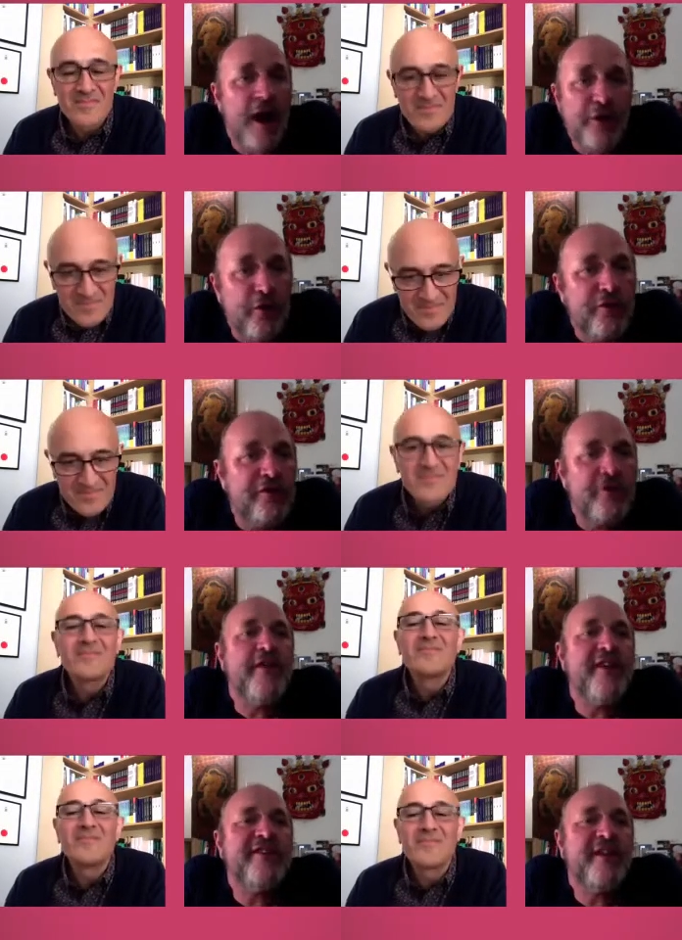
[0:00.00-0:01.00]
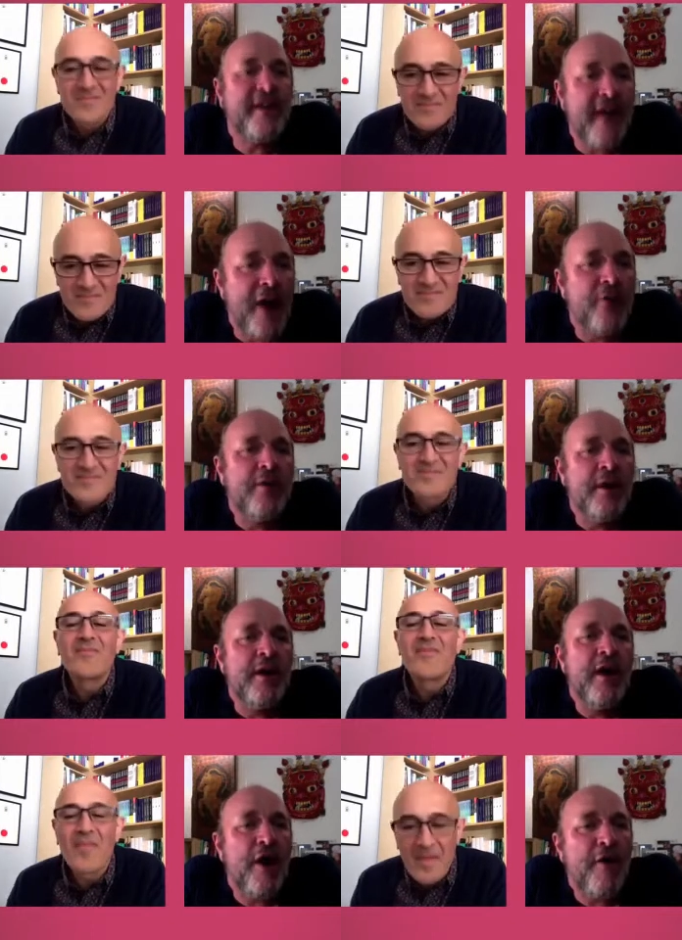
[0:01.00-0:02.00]
Speaker 1: are used universally now
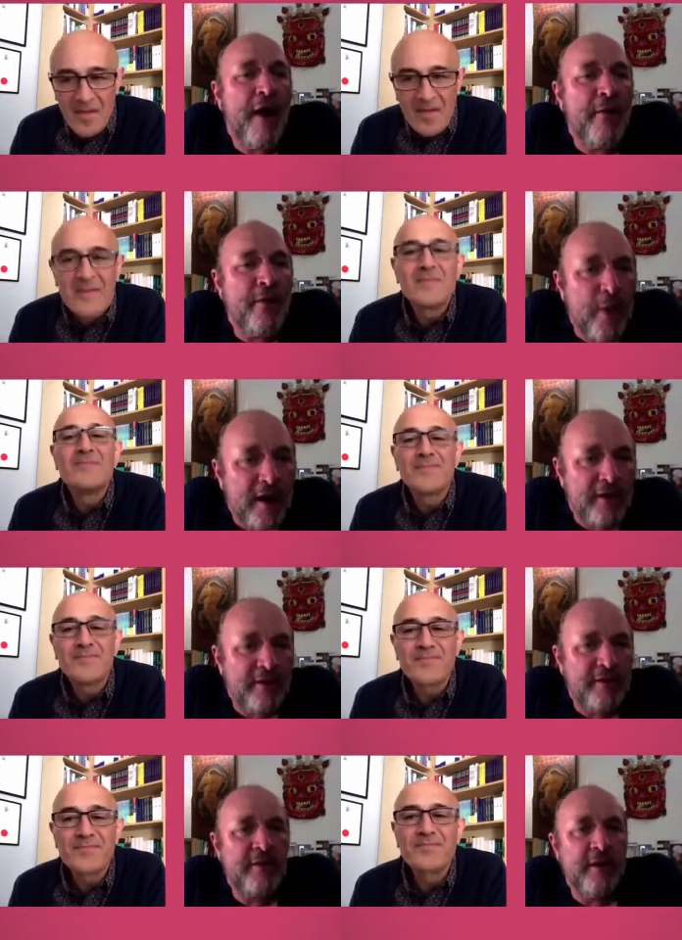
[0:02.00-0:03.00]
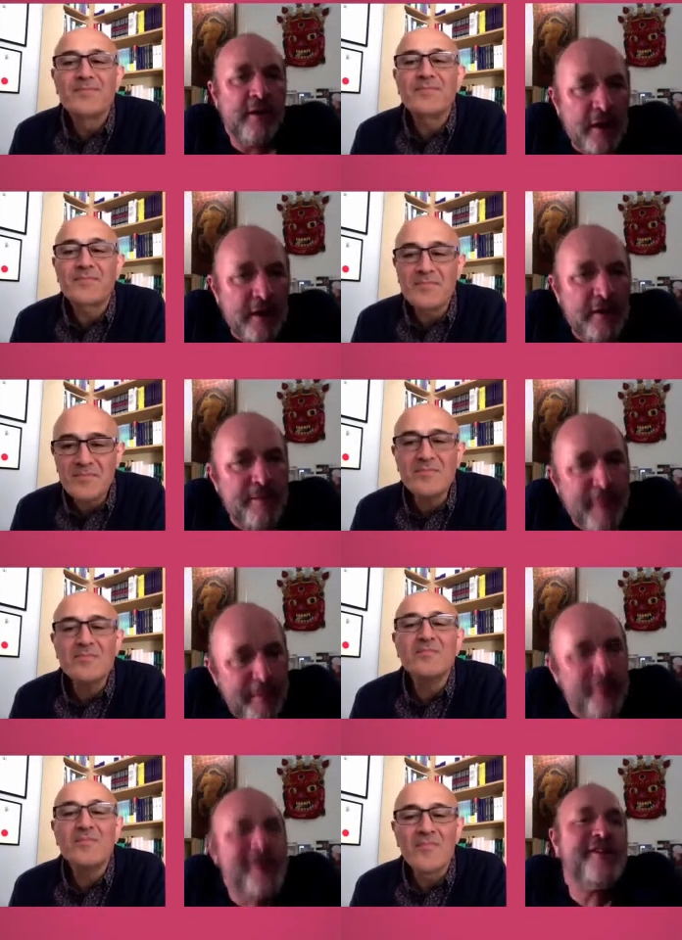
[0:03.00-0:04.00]
around the world.
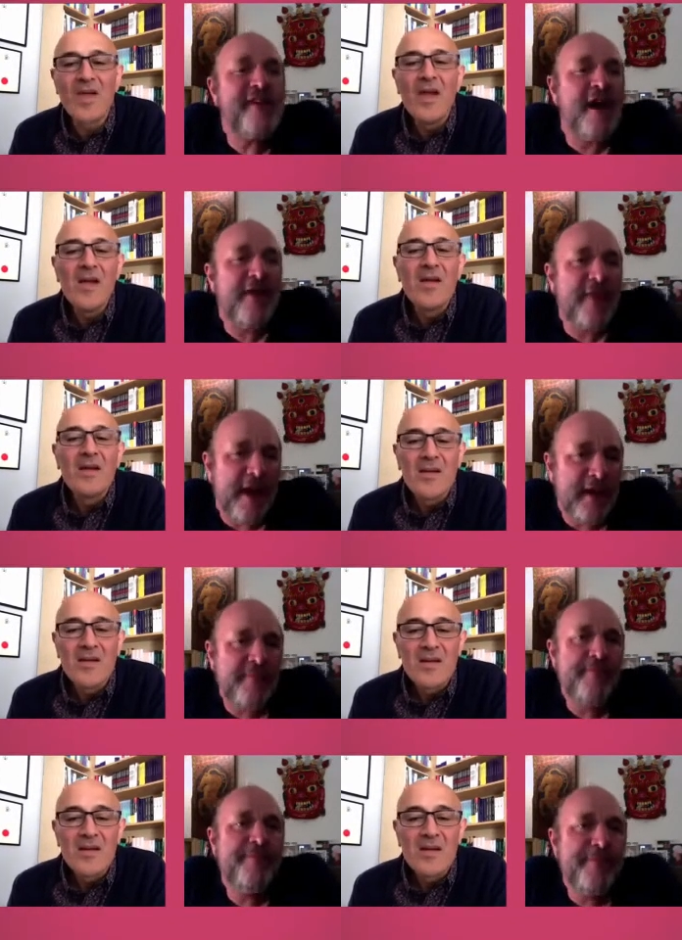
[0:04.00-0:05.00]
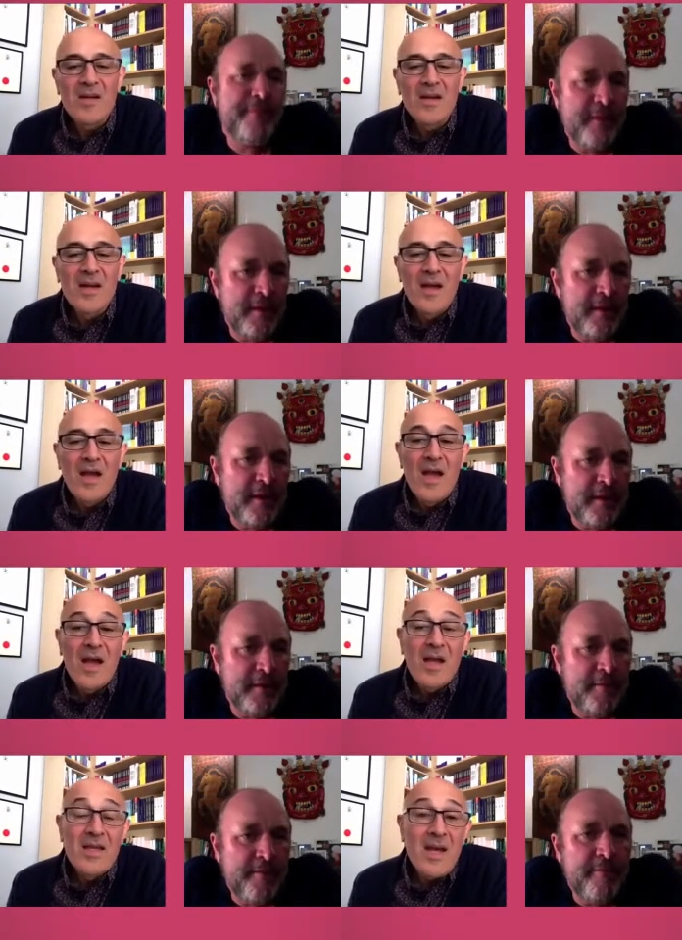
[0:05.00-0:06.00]
Maybe we should start there.
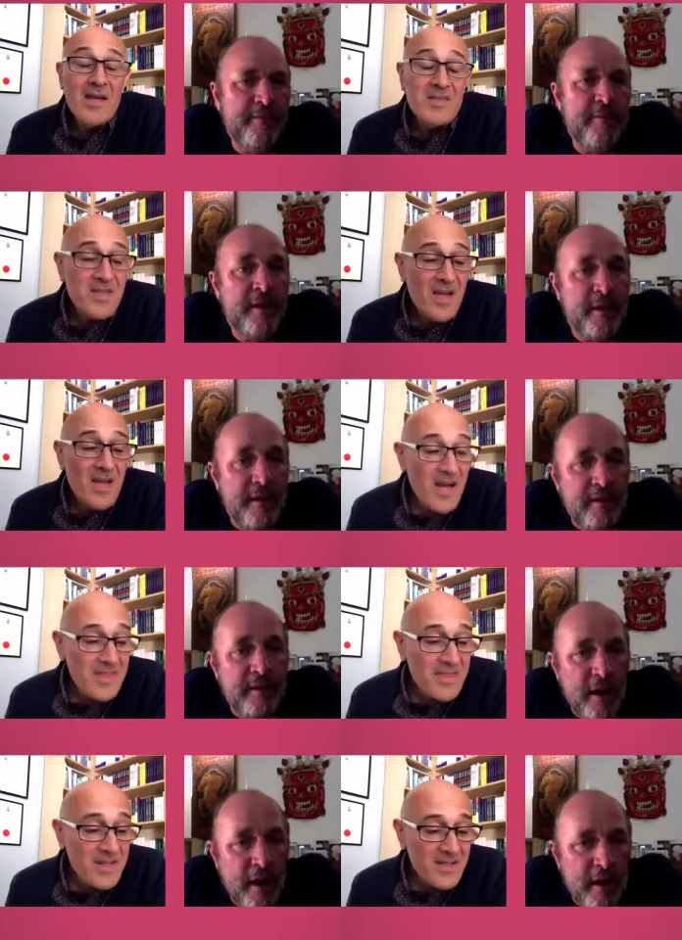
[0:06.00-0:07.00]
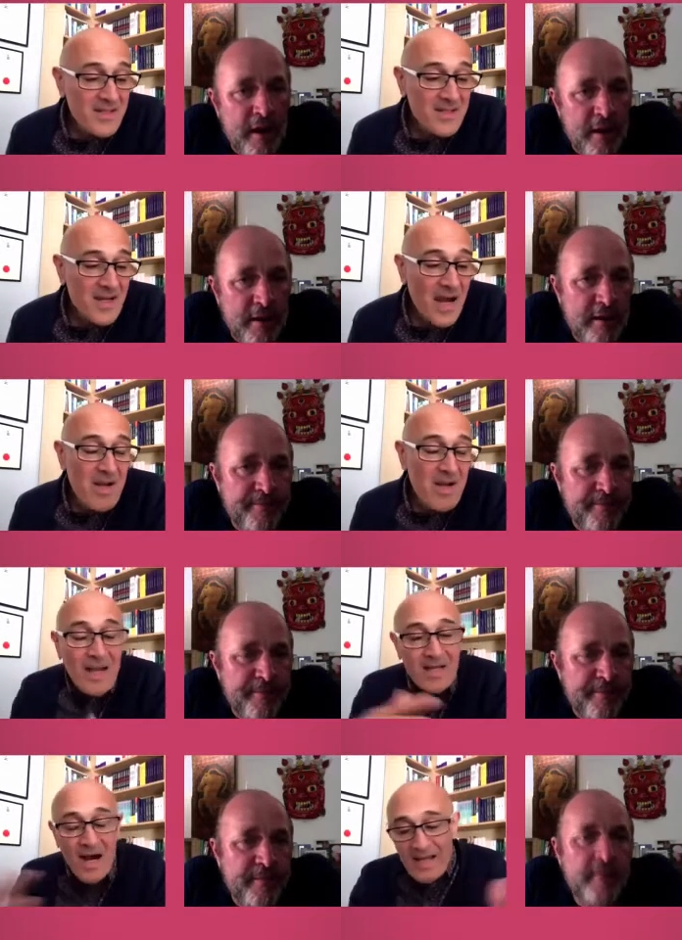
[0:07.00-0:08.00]
Speaker 2: Yes, I think. I mean,
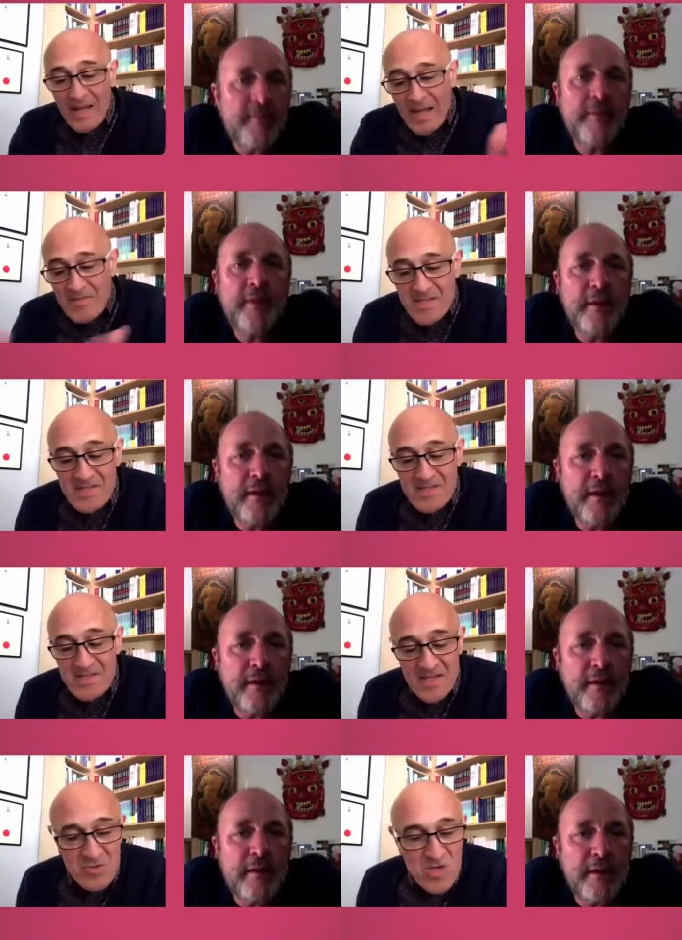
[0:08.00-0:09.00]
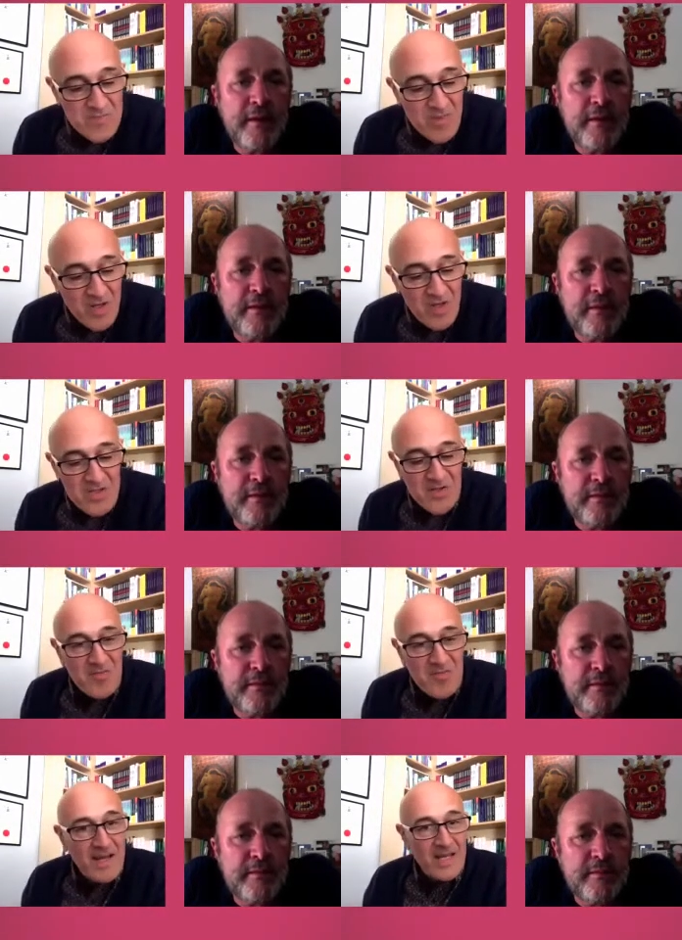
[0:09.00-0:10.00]
I, I came to this subject because of
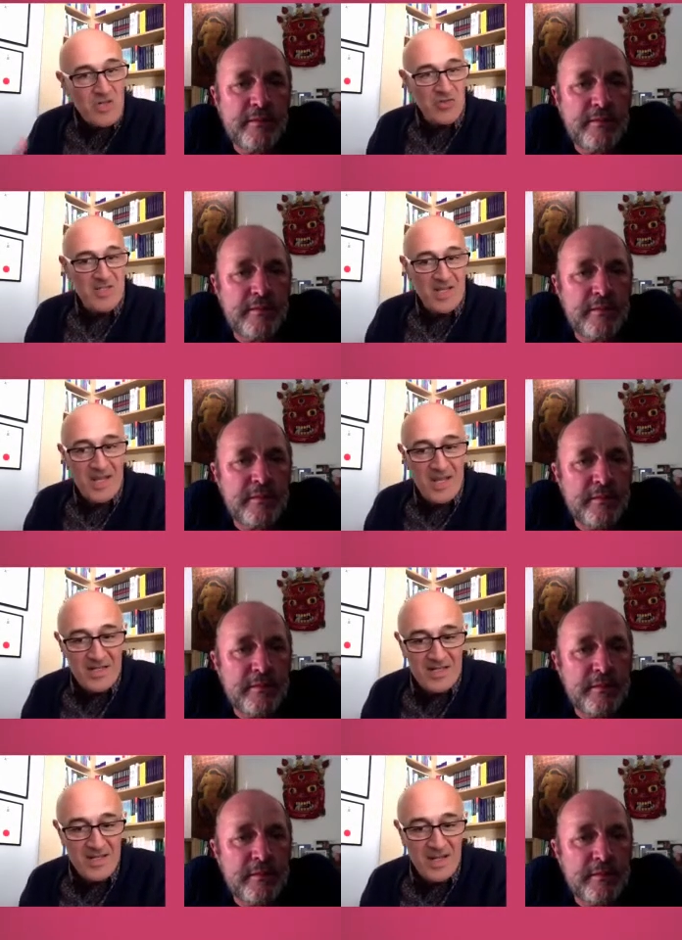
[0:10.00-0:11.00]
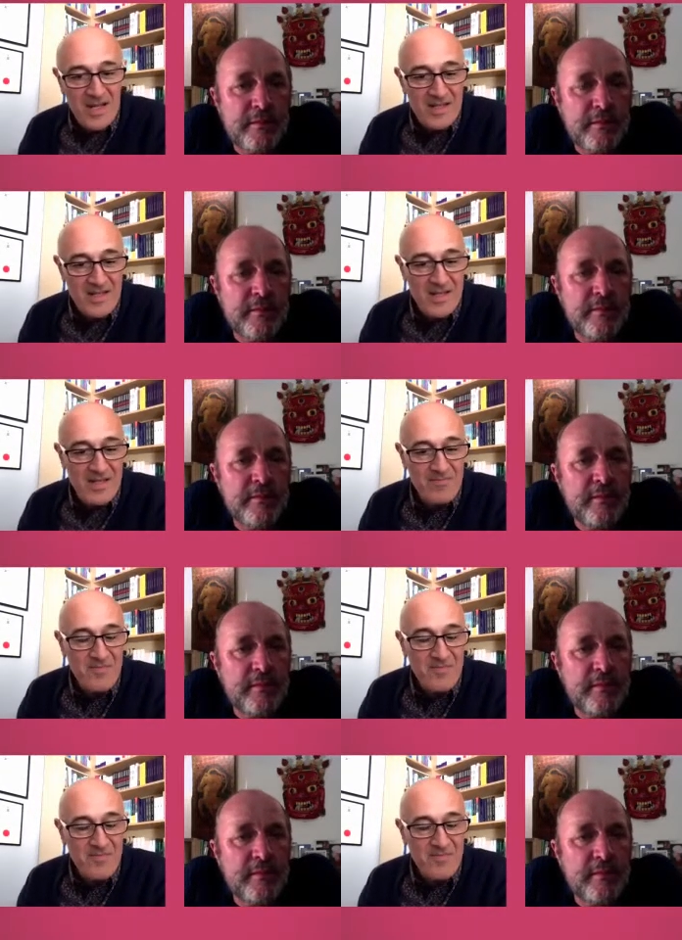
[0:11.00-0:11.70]
my interest in, in the